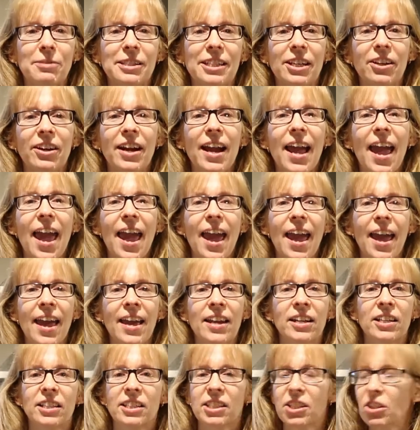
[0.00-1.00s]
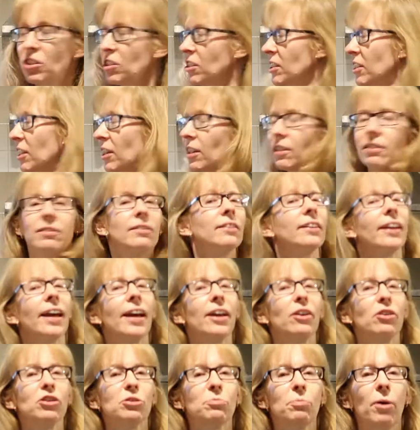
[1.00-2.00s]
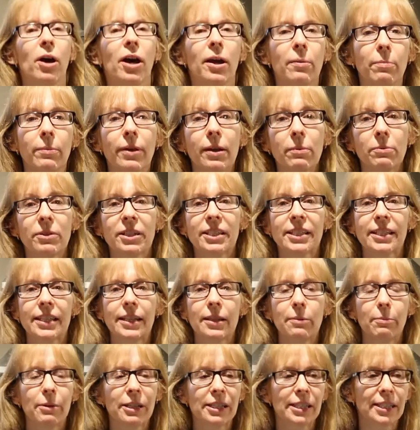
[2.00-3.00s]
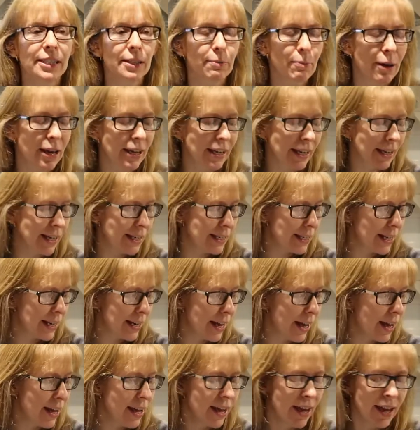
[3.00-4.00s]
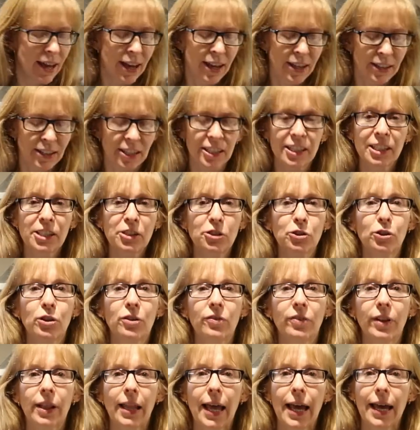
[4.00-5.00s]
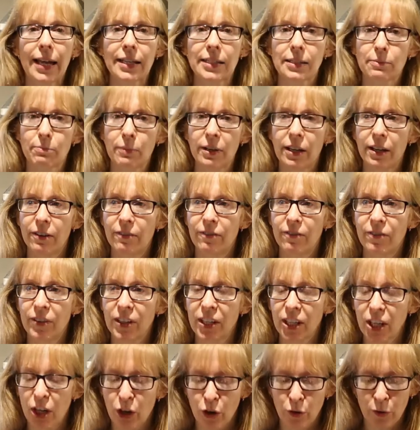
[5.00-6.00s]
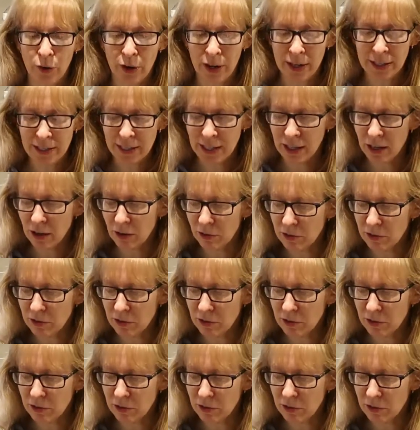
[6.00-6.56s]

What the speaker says: Sarah, and excuse the chaos behind me, I'm just in the midst of making dinner. This is sort of a last minute video idea.